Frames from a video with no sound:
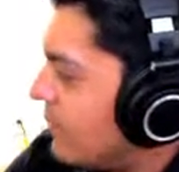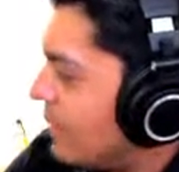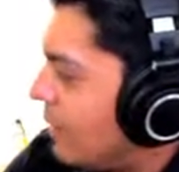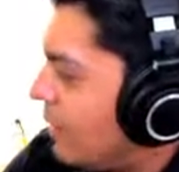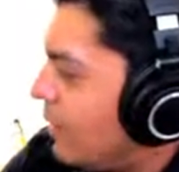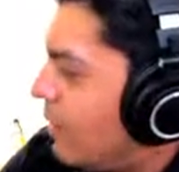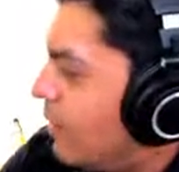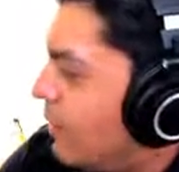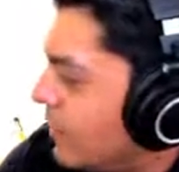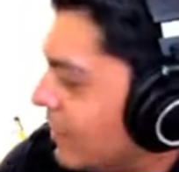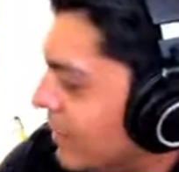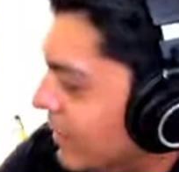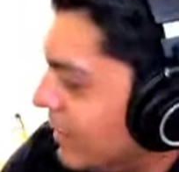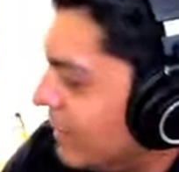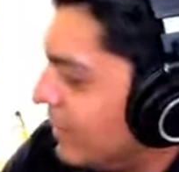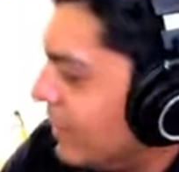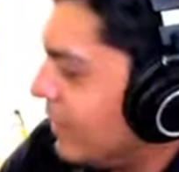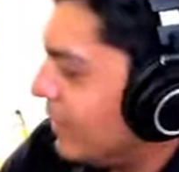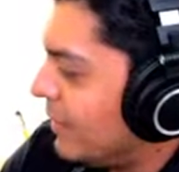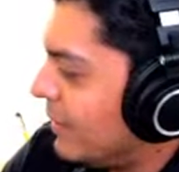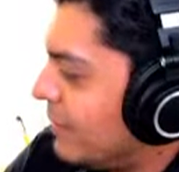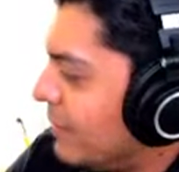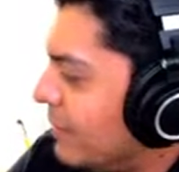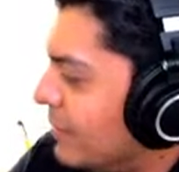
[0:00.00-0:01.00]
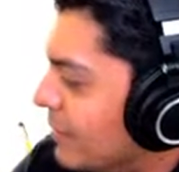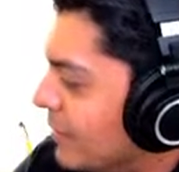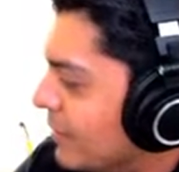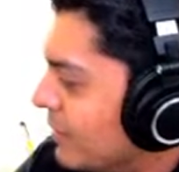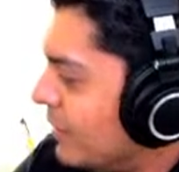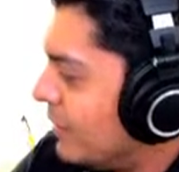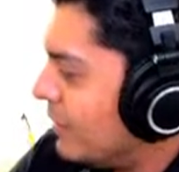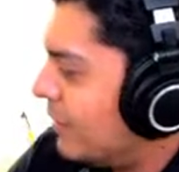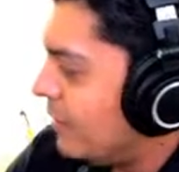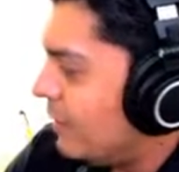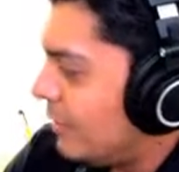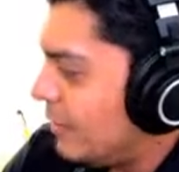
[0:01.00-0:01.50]
Okay, Dan.
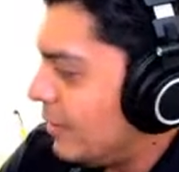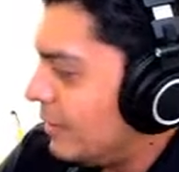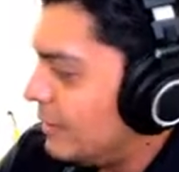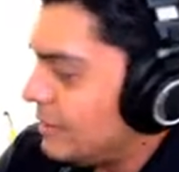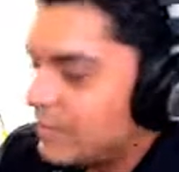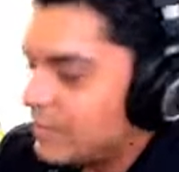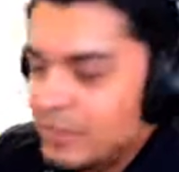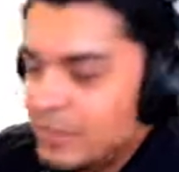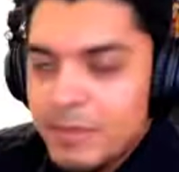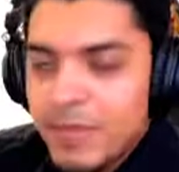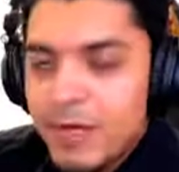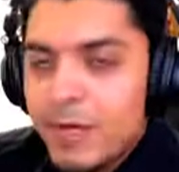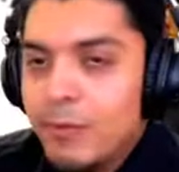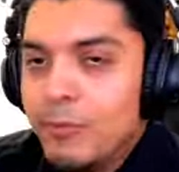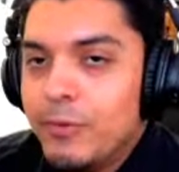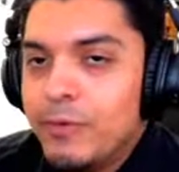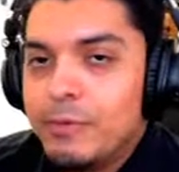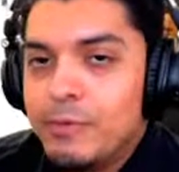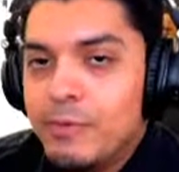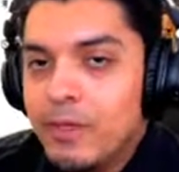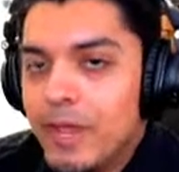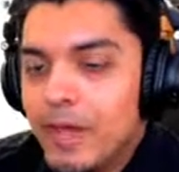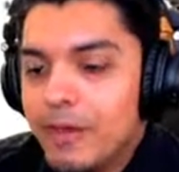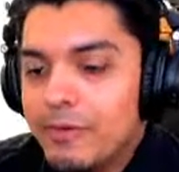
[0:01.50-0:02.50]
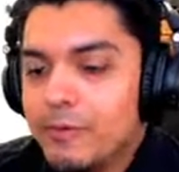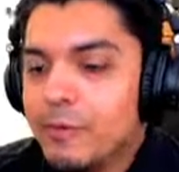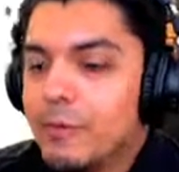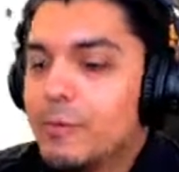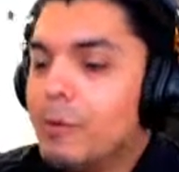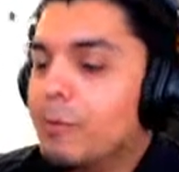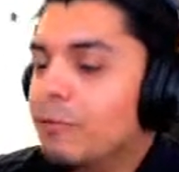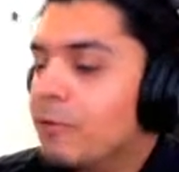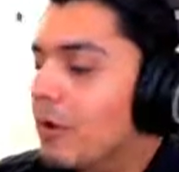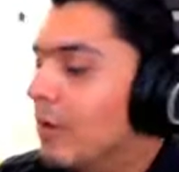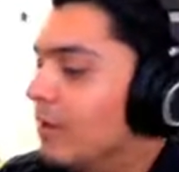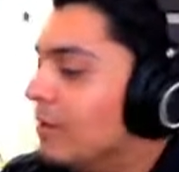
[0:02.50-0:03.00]
Now, it doesn't matter what platform you
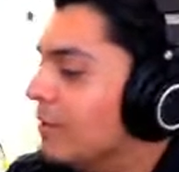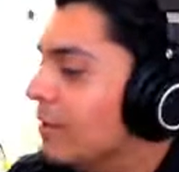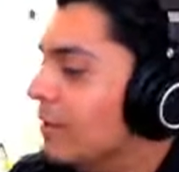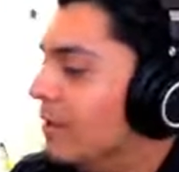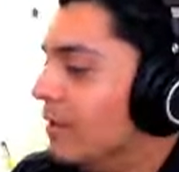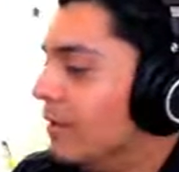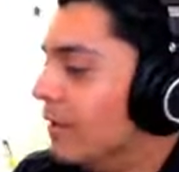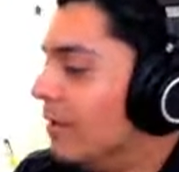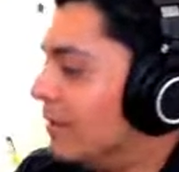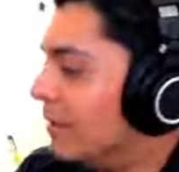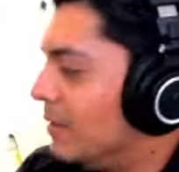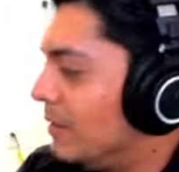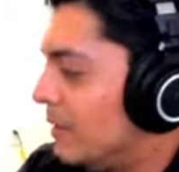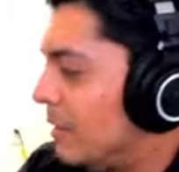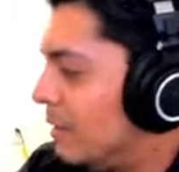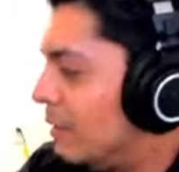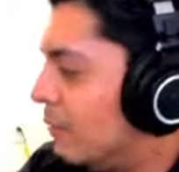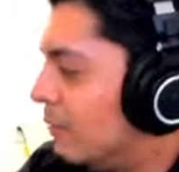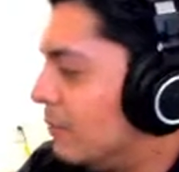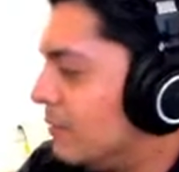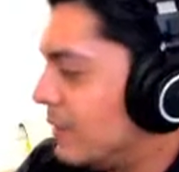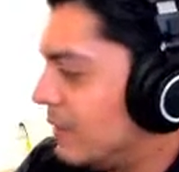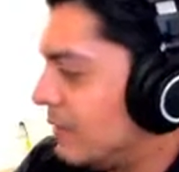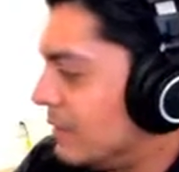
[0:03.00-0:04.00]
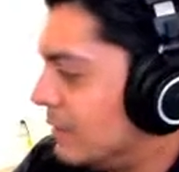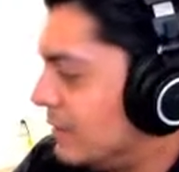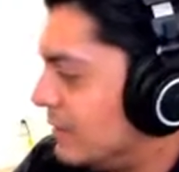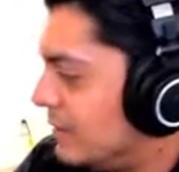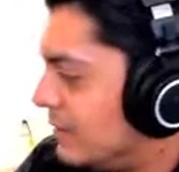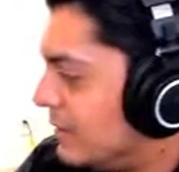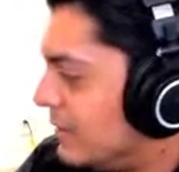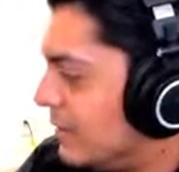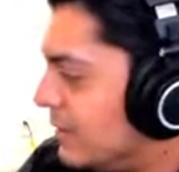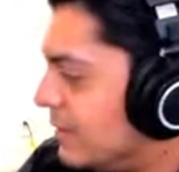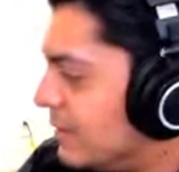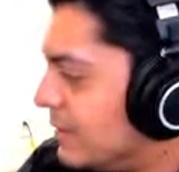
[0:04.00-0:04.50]
watch on. Everyone gets to see
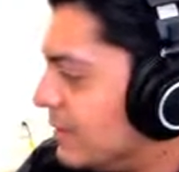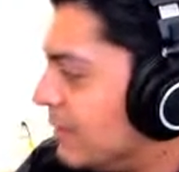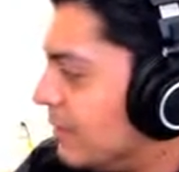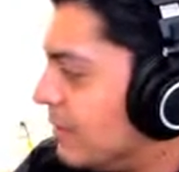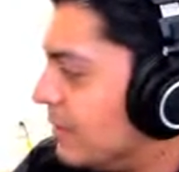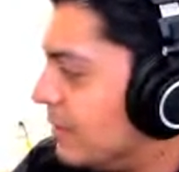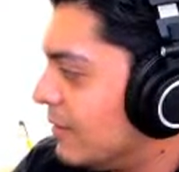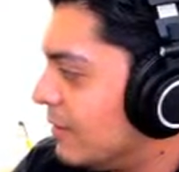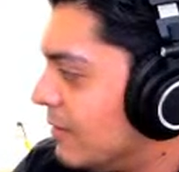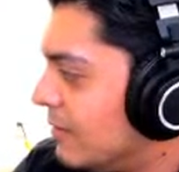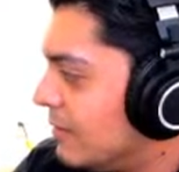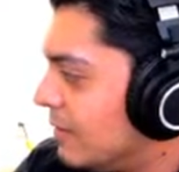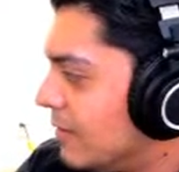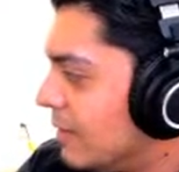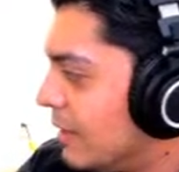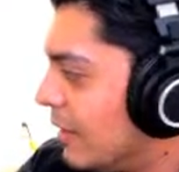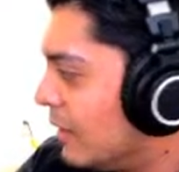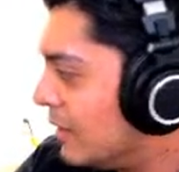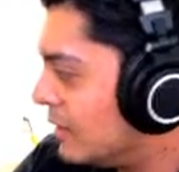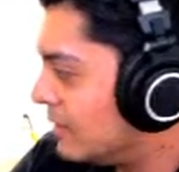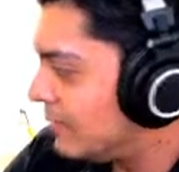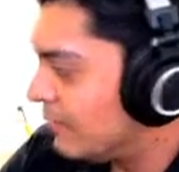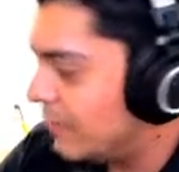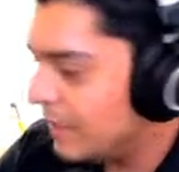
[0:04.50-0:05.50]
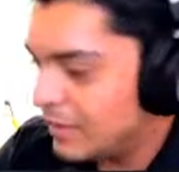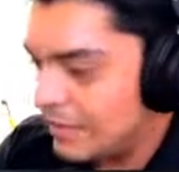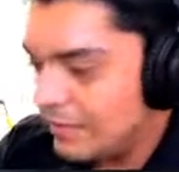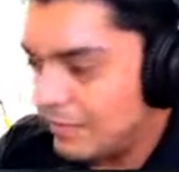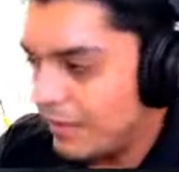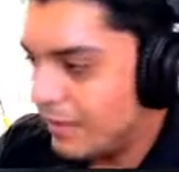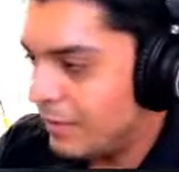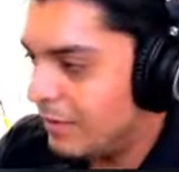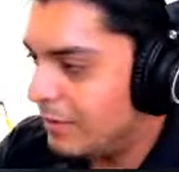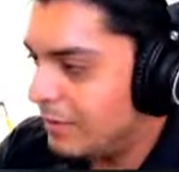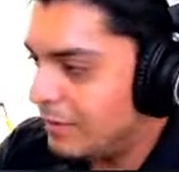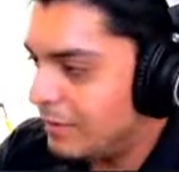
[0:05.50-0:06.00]
it. So, yeah, it's fine if you
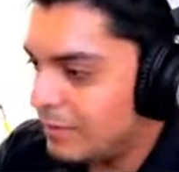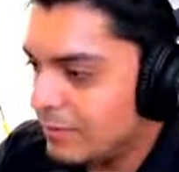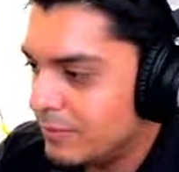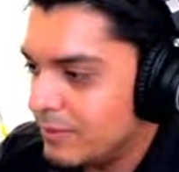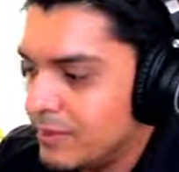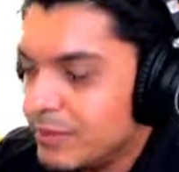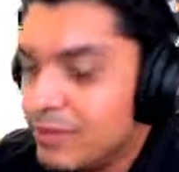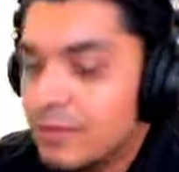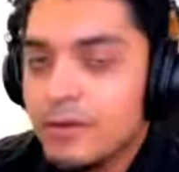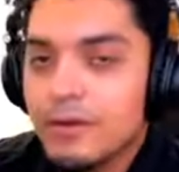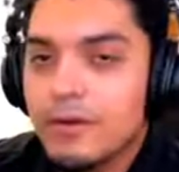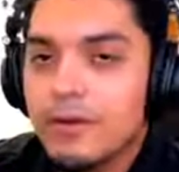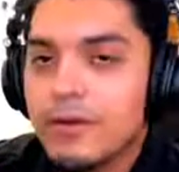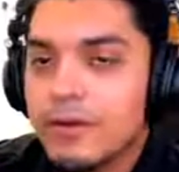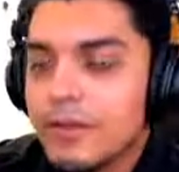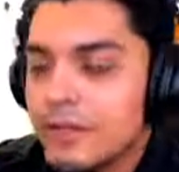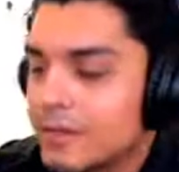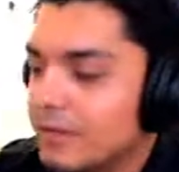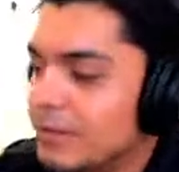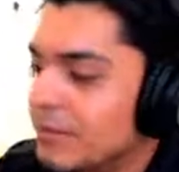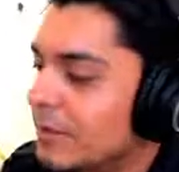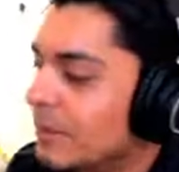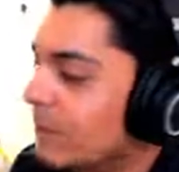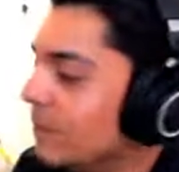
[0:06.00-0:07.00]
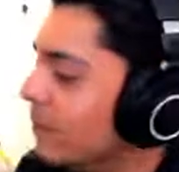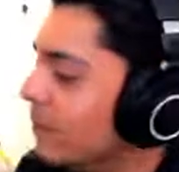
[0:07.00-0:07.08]
go on Twitch or YouTube.